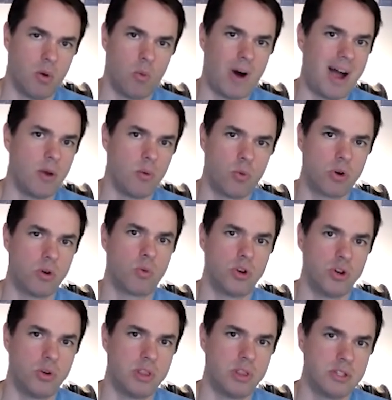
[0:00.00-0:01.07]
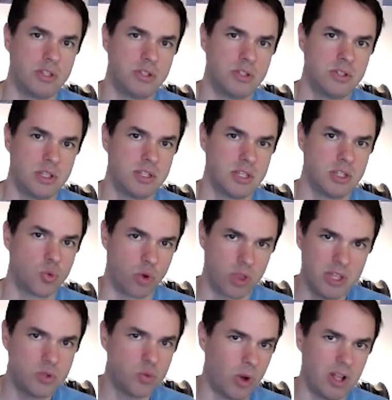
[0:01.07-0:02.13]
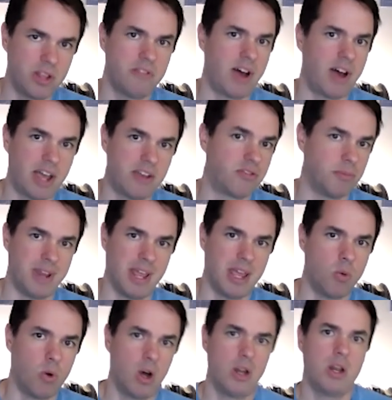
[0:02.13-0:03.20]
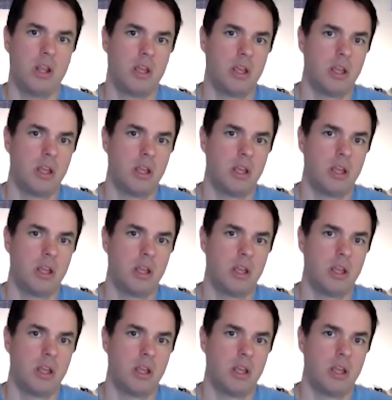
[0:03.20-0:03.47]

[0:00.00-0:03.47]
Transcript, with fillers: why we're we're doing these these things? Were these well defined from day one?